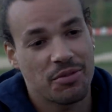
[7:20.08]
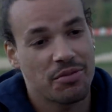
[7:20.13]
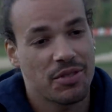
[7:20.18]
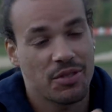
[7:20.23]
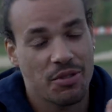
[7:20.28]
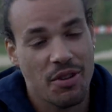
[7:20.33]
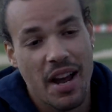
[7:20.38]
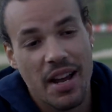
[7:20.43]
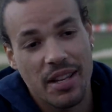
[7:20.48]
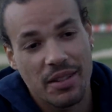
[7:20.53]

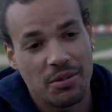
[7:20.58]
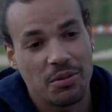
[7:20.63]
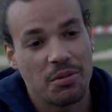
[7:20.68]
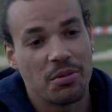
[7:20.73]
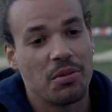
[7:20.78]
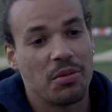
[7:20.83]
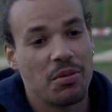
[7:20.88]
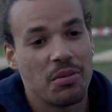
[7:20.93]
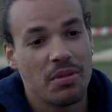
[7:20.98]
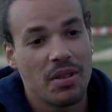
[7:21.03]
try
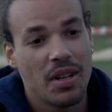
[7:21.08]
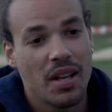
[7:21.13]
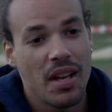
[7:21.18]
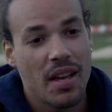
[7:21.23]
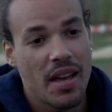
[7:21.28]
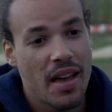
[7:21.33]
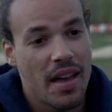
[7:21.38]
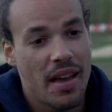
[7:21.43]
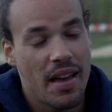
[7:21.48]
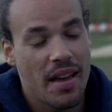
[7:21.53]
to
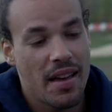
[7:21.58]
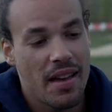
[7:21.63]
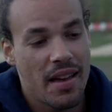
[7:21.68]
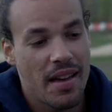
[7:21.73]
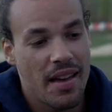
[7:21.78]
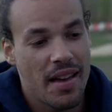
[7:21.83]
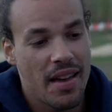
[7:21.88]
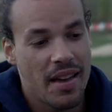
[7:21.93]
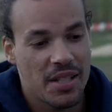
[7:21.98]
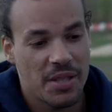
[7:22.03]
uh,
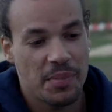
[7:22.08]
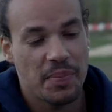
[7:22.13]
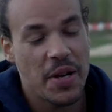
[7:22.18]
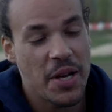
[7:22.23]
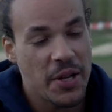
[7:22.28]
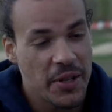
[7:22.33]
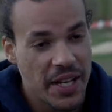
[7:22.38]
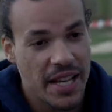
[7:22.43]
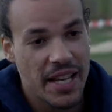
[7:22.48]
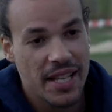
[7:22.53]

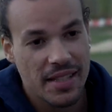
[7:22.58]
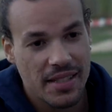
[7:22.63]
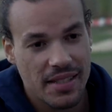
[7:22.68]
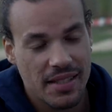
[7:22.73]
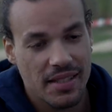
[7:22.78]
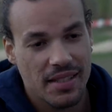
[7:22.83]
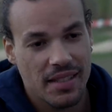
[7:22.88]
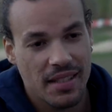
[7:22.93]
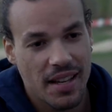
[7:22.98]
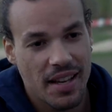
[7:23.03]

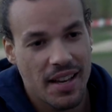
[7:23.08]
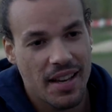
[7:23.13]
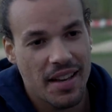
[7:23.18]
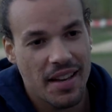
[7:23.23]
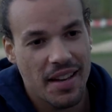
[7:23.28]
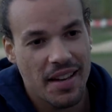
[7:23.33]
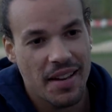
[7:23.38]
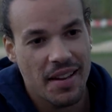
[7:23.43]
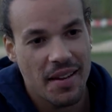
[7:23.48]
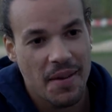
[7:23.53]
experience
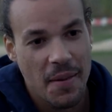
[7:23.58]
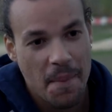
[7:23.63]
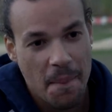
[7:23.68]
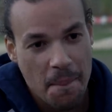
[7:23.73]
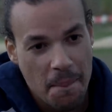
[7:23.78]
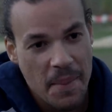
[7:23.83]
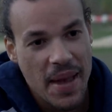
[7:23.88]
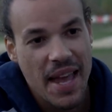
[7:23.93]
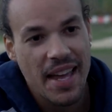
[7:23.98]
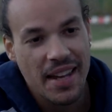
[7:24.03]
uh,
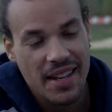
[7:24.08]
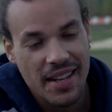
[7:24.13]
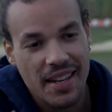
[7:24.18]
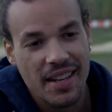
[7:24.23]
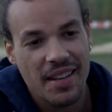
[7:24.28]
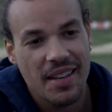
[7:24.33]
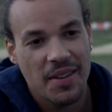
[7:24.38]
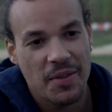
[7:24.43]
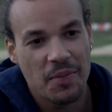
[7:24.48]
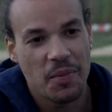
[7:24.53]

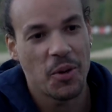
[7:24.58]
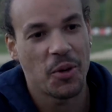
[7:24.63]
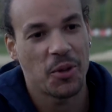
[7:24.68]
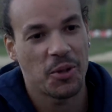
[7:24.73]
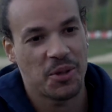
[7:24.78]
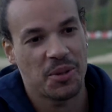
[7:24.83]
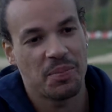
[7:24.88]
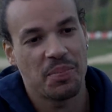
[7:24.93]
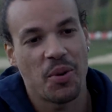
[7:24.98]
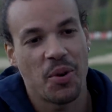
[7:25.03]
many
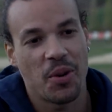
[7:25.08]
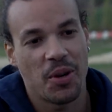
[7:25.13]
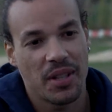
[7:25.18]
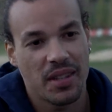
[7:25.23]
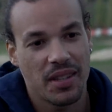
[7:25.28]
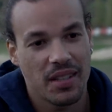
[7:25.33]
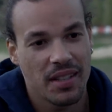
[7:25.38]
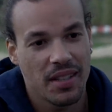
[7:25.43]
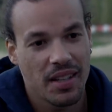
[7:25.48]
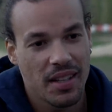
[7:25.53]
motorsport
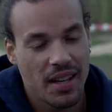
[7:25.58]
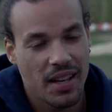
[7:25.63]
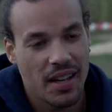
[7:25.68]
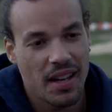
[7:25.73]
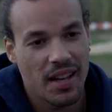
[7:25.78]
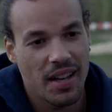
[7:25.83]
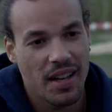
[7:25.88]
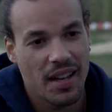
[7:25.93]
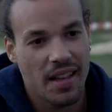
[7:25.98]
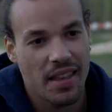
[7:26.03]

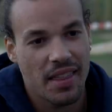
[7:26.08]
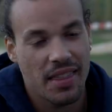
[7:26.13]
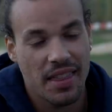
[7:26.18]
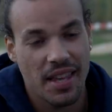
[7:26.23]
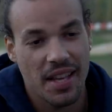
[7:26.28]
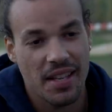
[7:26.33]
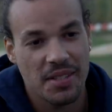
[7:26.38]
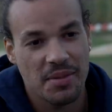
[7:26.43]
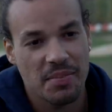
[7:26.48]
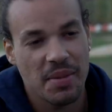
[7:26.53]
uh,
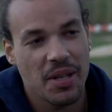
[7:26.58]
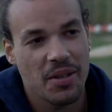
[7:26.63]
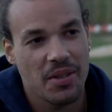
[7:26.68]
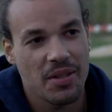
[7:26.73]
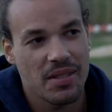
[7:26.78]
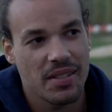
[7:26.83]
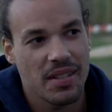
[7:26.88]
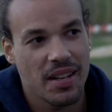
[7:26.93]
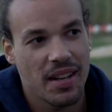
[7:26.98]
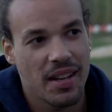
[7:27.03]
things
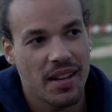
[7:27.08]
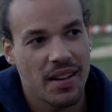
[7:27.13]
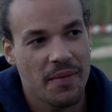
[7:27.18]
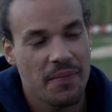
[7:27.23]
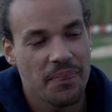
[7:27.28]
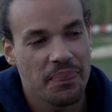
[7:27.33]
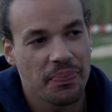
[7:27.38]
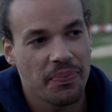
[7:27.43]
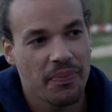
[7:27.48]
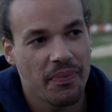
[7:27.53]
because
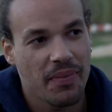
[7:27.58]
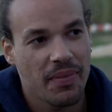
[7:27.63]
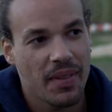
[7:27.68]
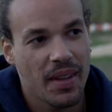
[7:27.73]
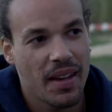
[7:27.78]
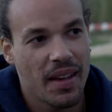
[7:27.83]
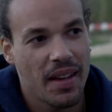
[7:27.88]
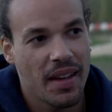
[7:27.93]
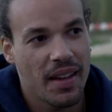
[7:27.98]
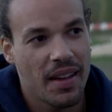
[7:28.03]

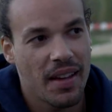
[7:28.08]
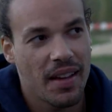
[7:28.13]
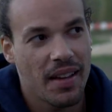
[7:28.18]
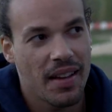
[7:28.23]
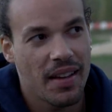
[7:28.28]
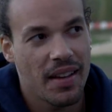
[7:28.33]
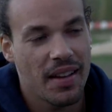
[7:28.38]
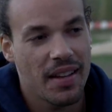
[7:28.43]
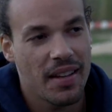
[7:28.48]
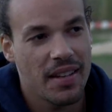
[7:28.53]

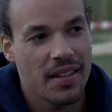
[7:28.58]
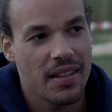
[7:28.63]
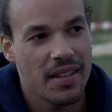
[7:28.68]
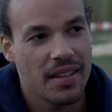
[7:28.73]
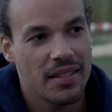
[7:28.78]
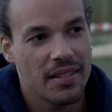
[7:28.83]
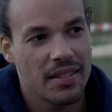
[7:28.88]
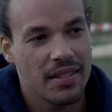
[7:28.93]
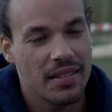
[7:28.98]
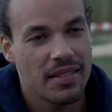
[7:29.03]

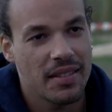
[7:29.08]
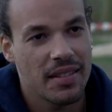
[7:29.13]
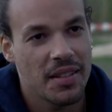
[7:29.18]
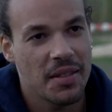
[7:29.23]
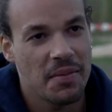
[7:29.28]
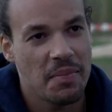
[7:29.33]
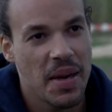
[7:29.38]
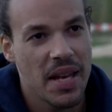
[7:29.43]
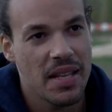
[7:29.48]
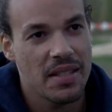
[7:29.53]
it,
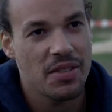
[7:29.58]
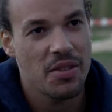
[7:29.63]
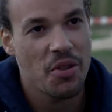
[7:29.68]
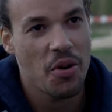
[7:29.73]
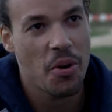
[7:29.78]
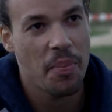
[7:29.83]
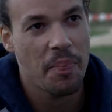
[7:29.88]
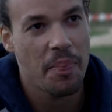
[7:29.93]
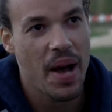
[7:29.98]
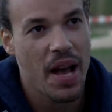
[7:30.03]
it makes
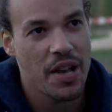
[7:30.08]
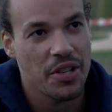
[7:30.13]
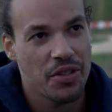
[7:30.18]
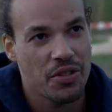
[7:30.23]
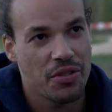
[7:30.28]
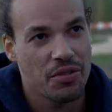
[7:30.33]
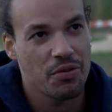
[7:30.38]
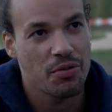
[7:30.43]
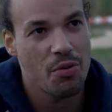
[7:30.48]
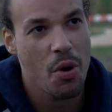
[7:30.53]
your
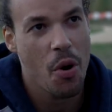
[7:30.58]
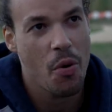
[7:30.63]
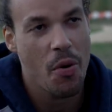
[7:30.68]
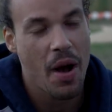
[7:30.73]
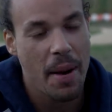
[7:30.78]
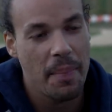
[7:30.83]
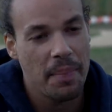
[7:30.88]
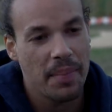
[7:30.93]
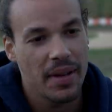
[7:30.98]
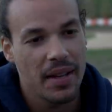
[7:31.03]
passion grow
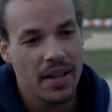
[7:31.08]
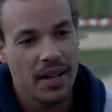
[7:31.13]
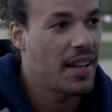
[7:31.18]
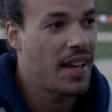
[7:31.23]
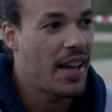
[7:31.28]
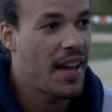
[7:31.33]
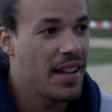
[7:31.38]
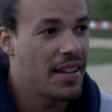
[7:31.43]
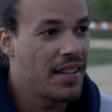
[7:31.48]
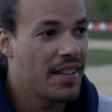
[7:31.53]
up
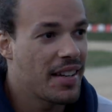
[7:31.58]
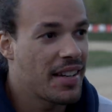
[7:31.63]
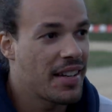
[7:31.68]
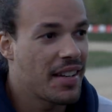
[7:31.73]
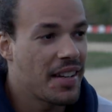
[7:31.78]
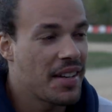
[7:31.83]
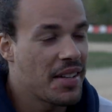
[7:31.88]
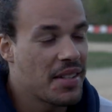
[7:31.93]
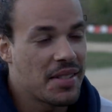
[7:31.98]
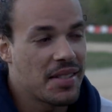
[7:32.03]
and
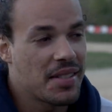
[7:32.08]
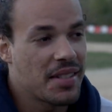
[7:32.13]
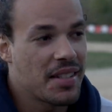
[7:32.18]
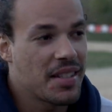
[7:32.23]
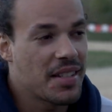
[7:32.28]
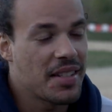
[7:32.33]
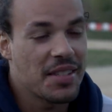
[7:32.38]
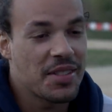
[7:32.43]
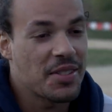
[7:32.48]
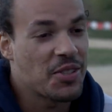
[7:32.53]
it's,
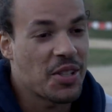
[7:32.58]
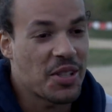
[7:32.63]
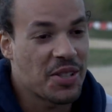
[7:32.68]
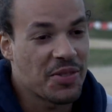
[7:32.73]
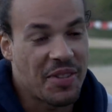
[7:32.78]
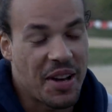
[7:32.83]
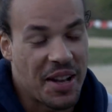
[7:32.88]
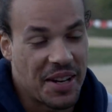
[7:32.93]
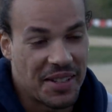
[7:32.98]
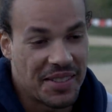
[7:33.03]
it's
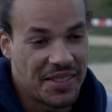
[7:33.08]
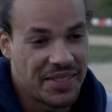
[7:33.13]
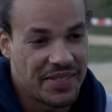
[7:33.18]
just fun.